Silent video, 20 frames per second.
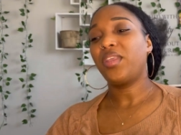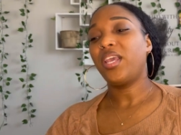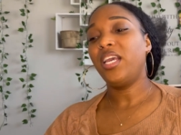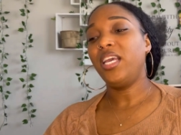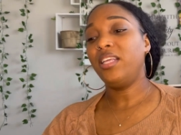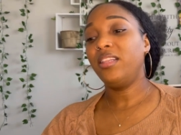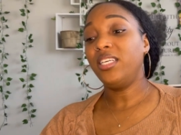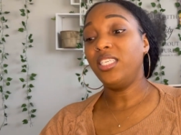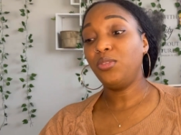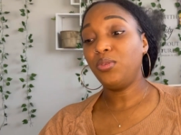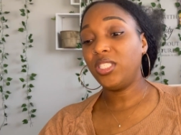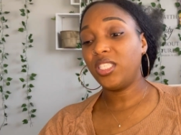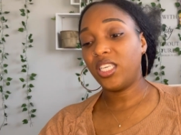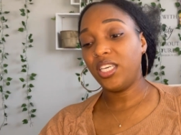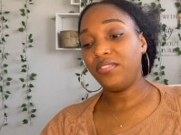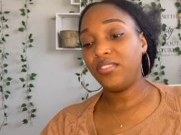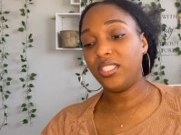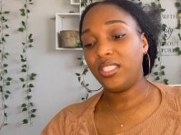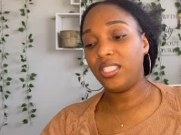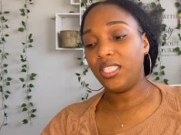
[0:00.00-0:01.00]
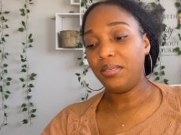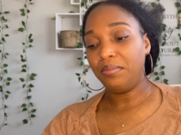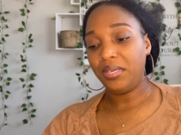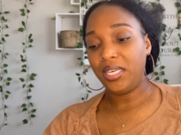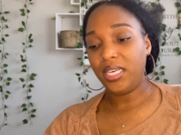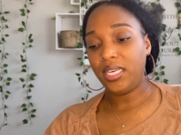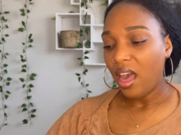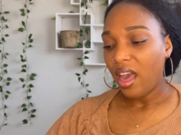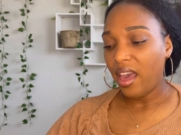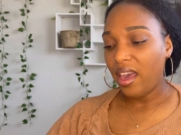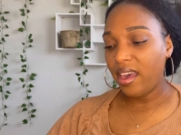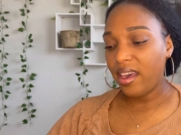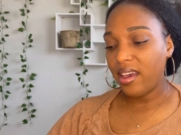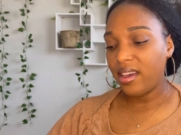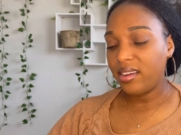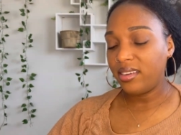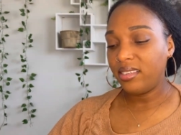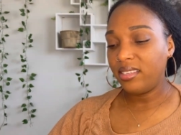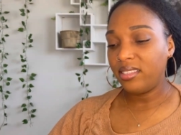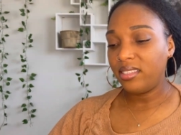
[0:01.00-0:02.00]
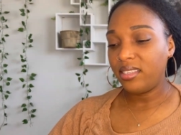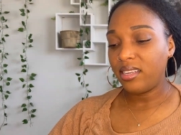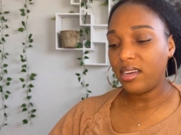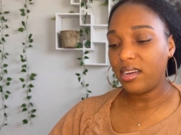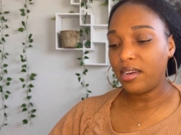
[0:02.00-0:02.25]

this was gifted to me, and